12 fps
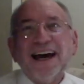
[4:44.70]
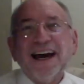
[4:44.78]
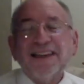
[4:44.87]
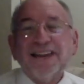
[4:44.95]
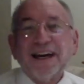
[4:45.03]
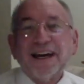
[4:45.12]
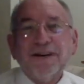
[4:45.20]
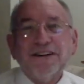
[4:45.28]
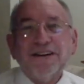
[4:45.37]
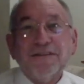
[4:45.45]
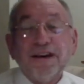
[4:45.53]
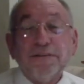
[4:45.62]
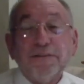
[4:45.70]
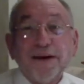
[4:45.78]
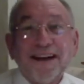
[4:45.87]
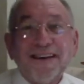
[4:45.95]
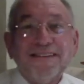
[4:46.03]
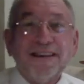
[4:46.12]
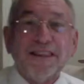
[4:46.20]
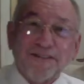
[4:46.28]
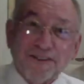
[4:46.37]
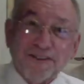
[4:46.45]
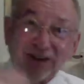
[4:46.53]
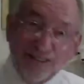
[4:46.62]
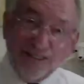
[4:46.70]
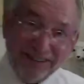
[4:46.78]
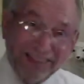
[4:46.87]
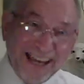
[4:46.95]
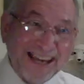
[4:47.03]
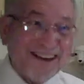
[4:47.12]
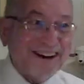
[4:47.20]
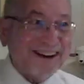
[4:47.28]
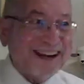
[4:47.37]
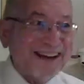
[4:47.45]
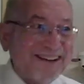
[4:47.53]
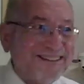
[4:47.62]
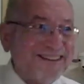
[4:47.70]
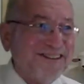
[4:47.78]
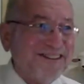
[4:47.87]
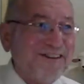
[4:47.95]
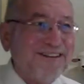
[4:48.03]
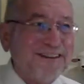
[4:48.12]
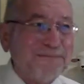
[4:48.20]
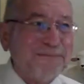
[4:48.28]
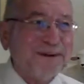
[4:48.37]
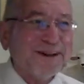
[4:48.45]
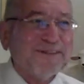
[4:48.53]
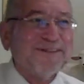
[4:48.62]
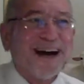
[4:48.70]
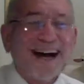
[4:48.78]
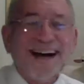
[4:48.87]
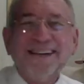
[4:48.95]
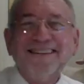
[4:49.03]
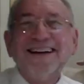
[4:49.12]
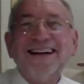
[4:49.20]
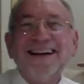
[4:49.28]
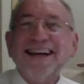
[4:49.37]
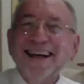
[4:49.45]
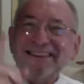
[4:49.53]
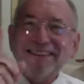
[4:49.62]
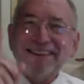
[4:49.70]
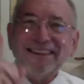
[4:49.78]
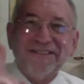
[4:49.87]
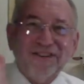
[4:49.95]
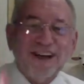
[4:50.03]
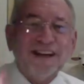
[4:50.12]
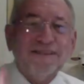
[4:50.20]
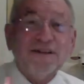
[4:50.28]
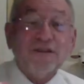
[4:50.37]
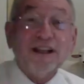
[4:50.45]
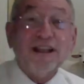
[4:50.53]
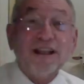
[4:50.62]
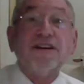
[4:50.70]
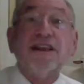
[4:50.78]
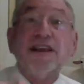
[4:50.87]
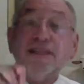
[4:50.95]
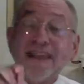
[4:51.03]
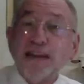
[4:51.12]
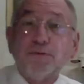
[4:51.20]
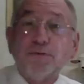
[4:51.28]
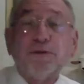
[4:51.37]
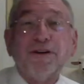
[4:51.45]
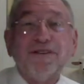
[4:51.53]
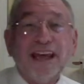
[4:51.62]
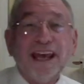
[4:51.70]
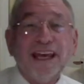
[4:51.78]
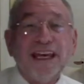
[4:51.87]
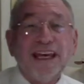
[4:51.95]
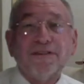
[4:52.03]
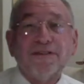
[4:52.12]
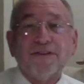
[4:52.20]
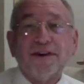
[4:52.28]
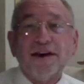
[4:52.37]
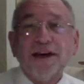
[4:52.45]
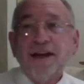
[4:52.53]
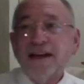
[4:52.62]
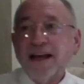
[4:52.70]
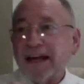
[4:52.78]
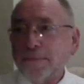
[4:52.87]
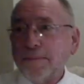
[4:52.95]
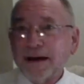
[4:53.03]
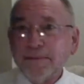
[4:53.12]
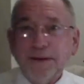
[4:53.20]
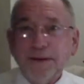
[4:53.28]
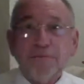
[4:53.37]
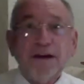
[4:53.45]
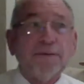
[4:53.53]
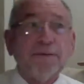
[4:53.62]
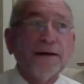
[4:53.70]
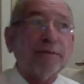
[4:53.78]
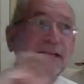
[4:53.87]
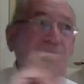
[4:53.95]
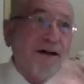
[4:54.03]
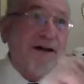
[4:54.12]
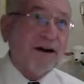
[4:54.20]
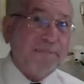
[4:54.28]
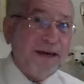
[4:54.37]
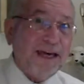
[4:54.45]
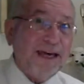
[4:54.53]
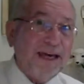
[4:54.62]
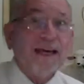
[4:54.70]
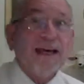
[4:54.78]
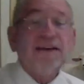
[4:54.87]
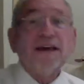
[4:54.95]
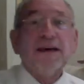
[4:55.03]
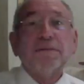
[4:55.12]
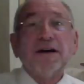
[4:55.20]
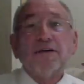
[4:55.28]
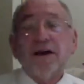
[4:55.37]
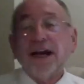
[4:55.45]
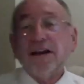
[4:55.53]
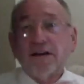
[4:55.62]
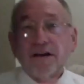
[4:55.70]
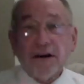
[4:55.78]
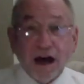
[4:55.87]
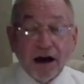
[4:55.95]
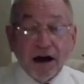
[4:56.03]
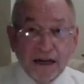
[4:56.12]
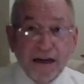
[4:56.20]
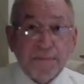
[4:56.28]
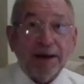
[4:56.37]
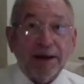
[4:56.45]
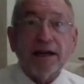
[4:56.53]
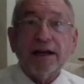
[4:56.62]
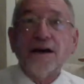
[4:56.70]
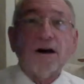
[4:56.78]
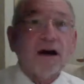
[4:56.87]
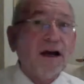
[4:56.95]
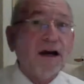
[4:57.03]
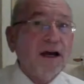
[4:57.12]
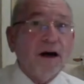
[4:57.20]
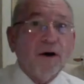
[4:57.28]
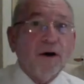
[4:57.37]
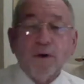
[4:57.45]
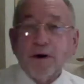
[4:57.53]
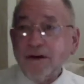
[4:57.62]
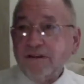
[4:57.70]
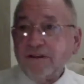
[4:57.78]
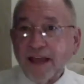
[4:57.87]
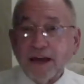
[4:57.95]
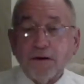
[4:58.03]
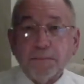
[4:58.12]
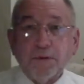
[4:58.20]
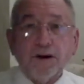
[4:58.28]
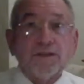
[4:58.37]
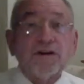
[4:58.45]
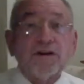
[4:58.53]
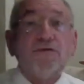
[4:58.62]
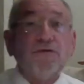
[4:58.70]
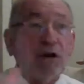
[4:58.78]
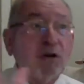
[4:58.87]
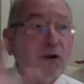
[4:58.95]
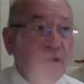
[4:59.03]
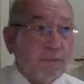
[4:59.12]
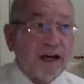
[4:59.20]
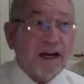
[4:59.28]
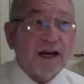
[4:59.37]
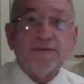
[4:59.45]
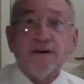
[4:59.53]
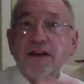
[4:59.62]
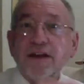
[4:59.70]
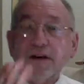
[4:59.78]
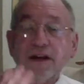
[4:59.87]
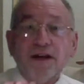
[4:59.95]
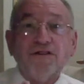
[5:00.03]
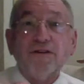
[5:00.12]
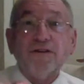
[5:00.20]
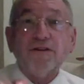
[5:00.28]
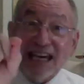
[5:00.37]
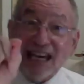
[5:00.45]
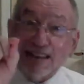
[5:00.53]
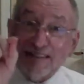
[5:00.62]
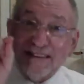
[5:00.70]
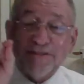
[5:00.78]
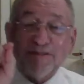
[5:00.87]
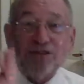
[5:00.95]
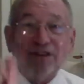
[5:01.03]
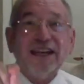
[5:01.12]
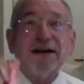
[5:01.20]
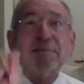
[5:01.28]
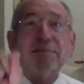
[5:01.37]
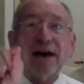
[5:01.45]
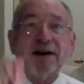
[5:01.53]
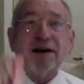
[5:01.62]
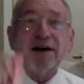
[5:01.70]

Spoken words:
Declaration of Independence. And the first thing in our Constitution, the Bill of Rights, is the freedom of religion. That's what we're standing up for. Not about being Republican or being Democrat or independent or where we stand on birth control or whatever other issues. It's the freedom of